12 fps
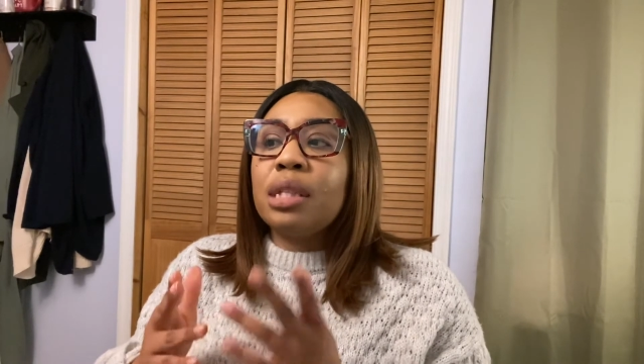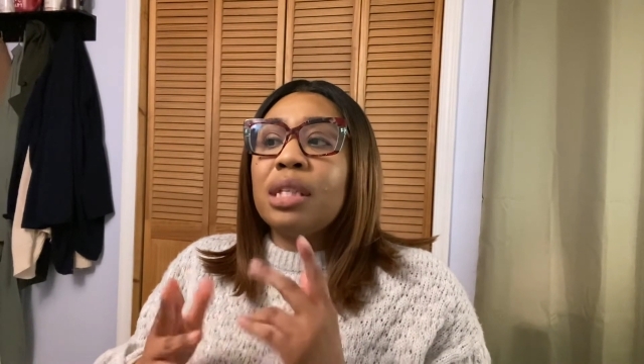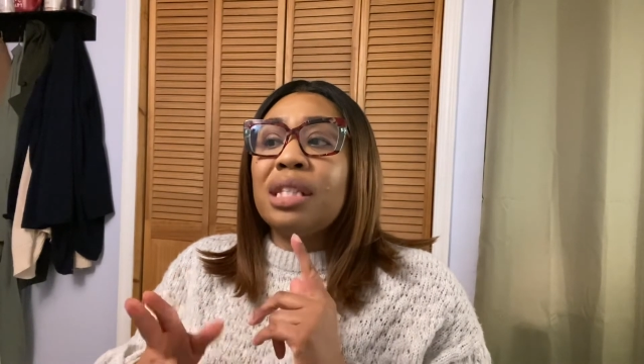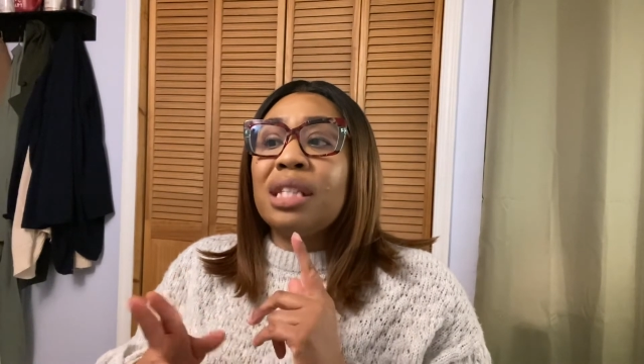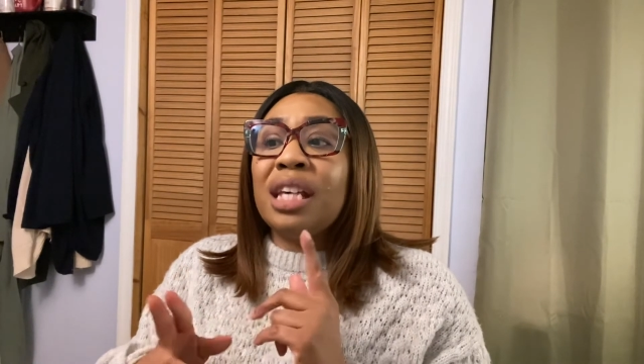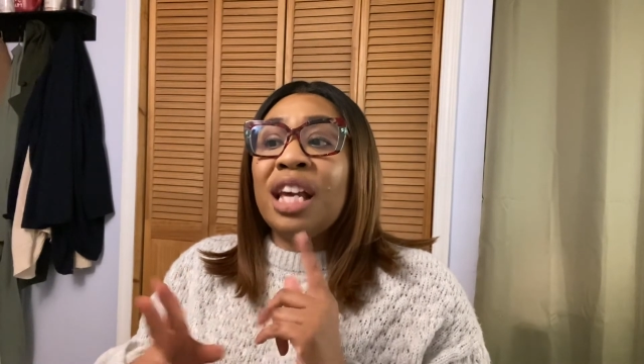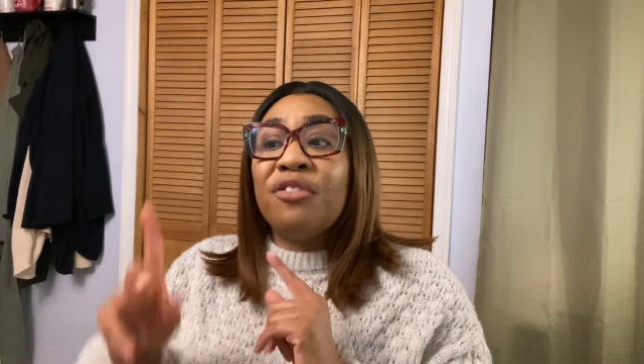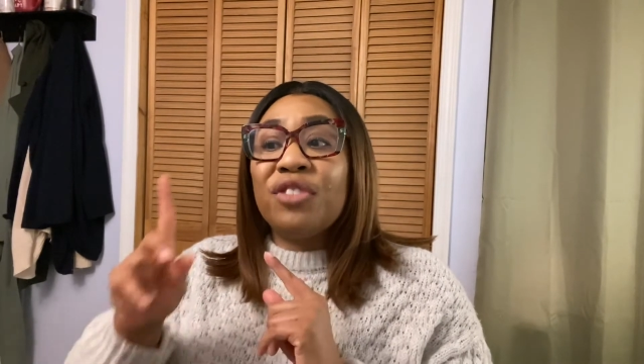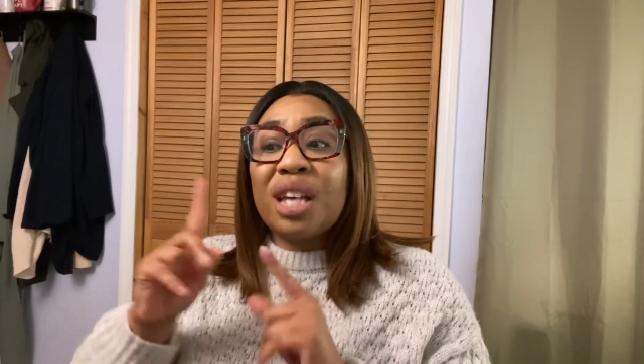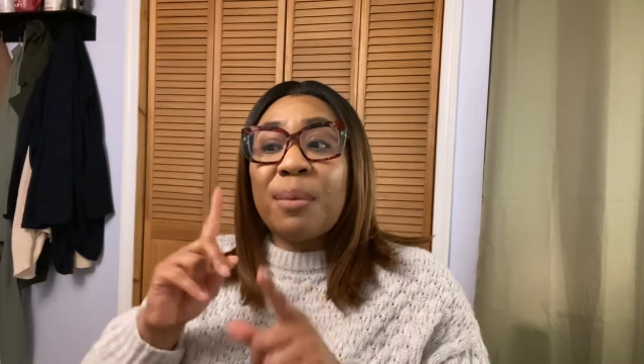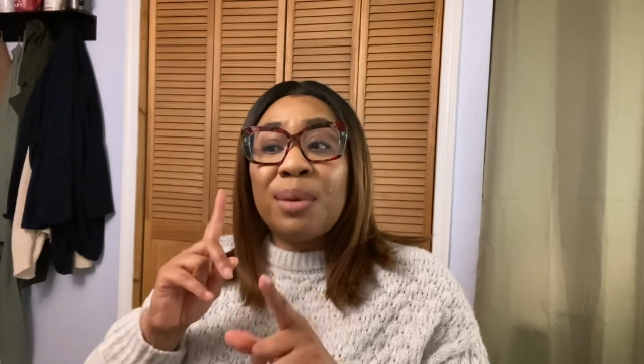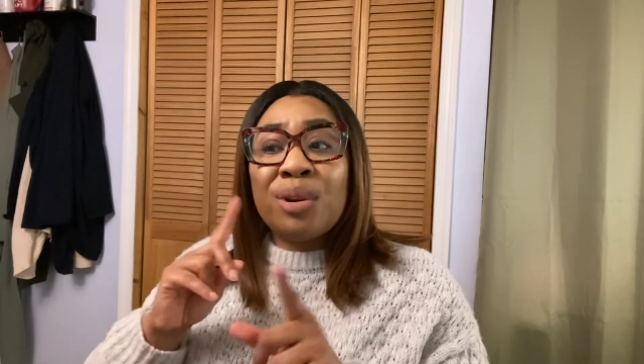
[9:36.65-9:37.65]
to see if
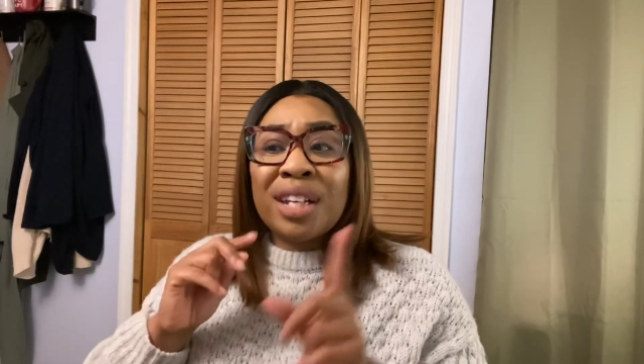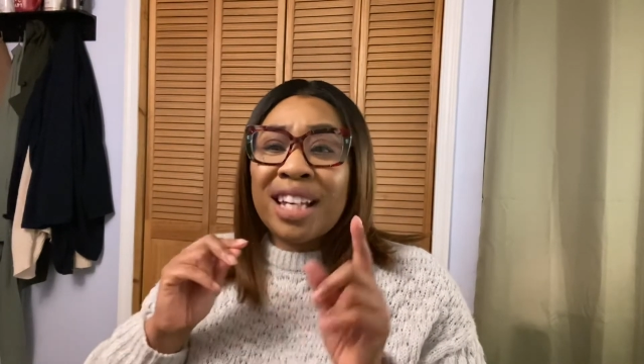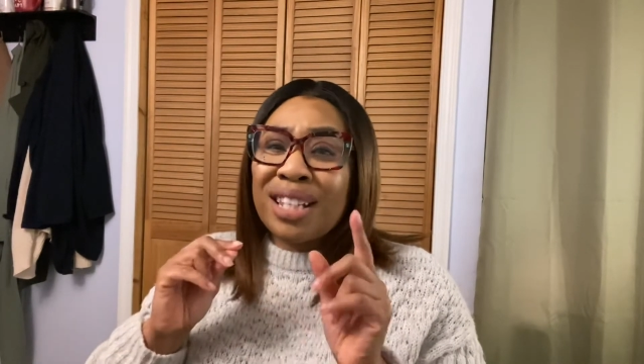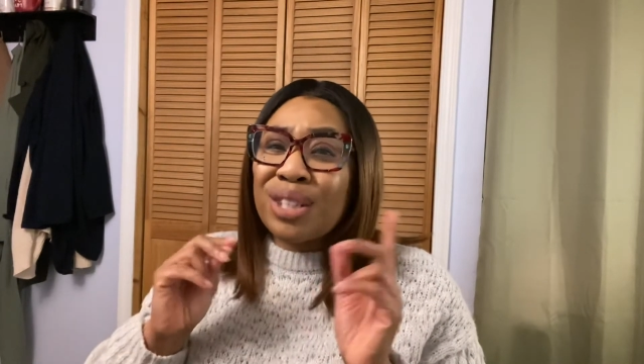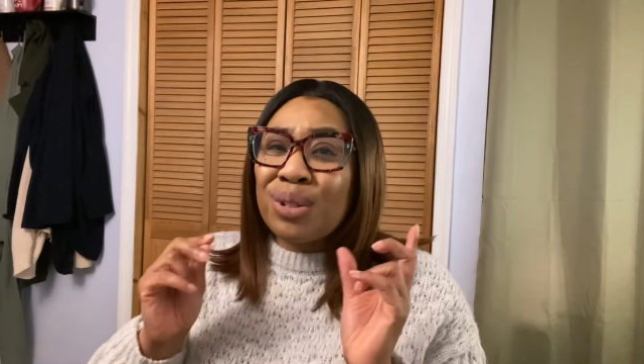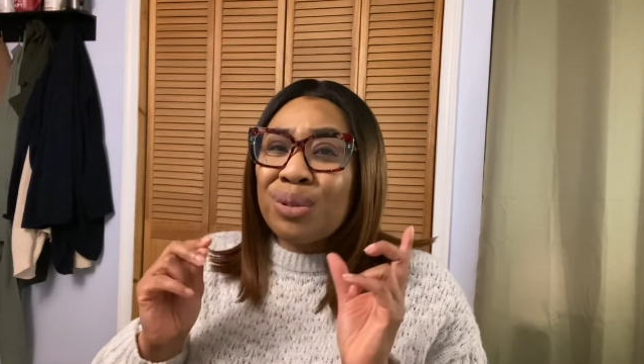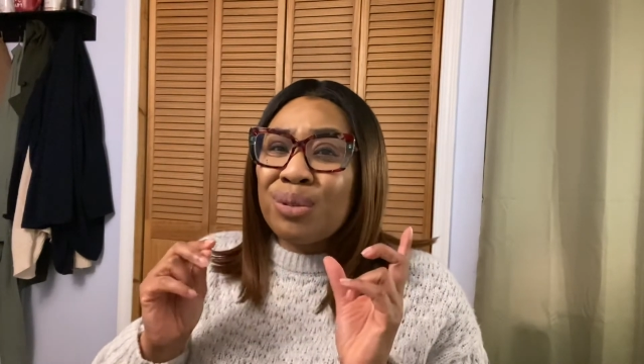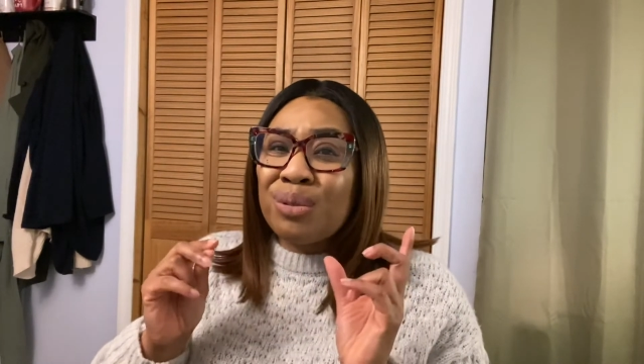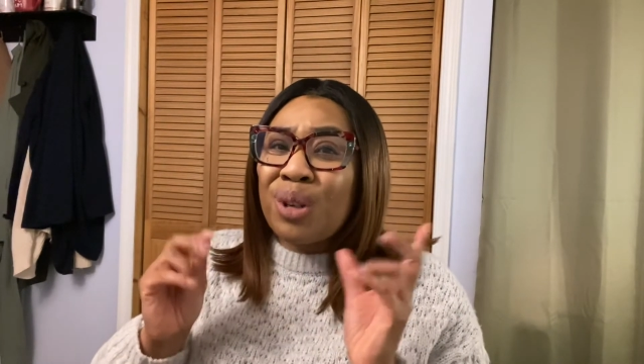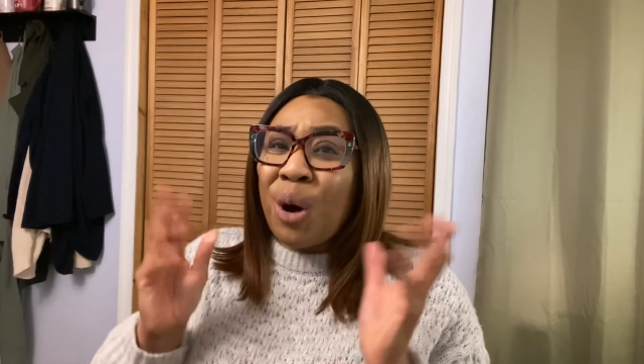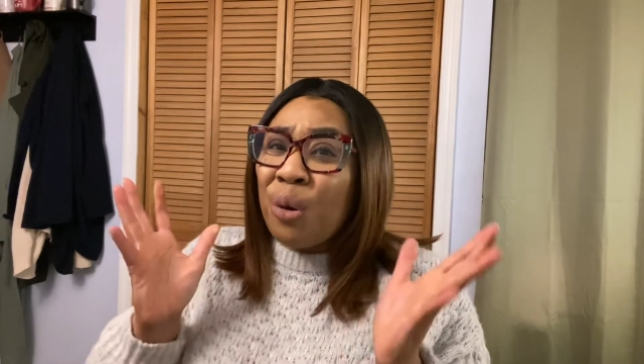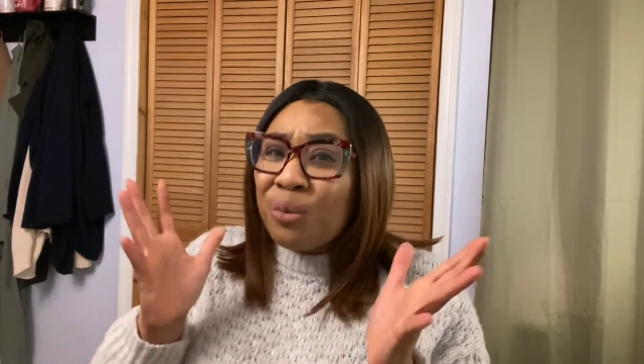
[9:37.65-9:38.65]
it's coming on again
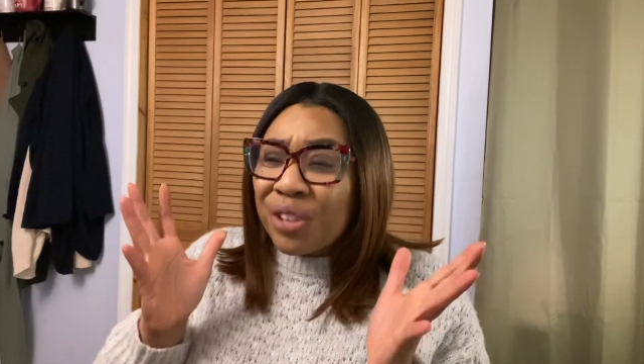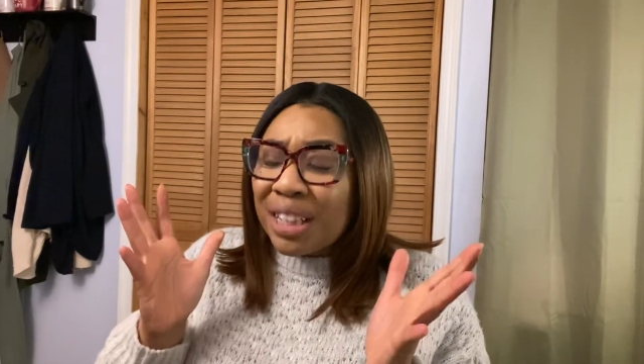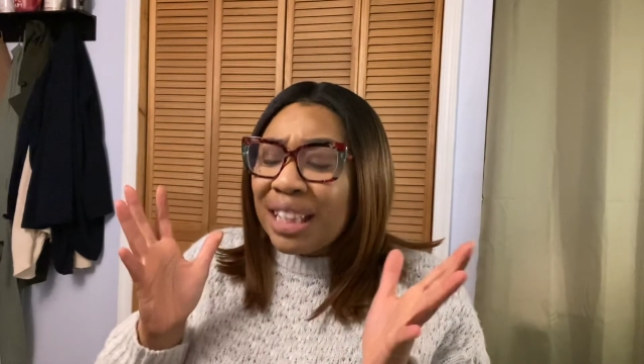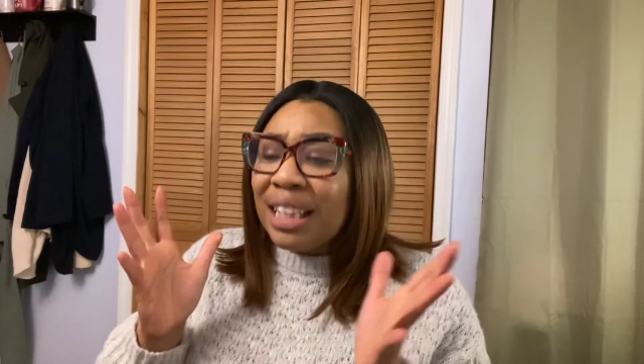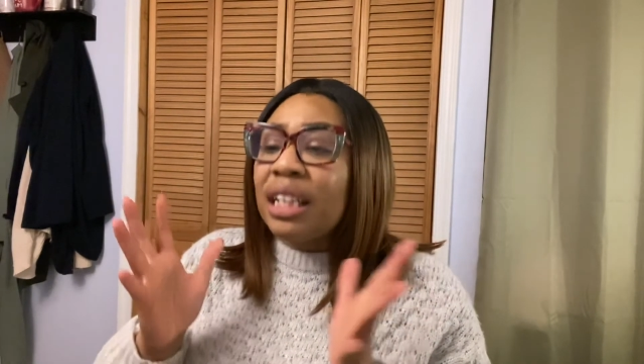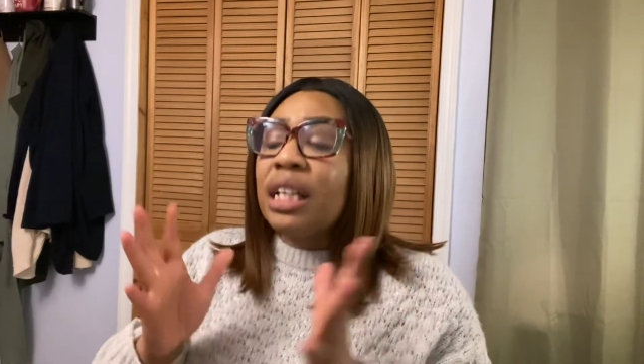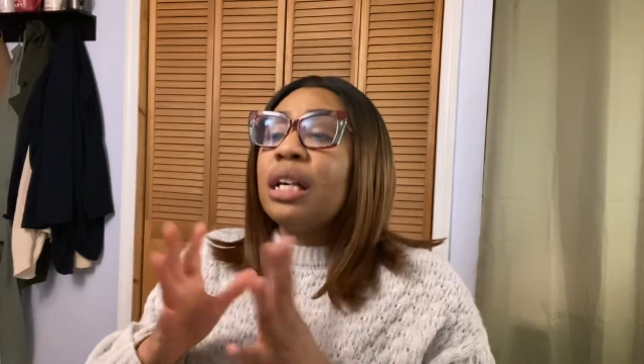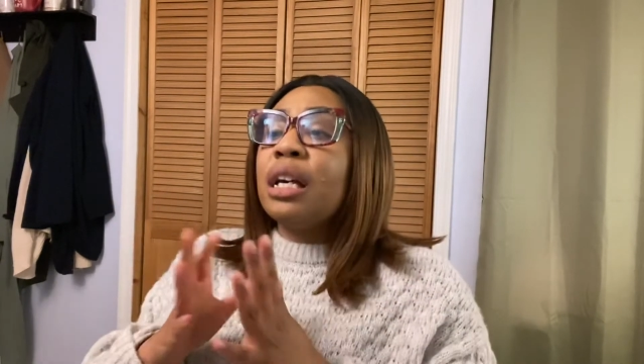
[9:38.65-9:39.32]
soon, hopefully.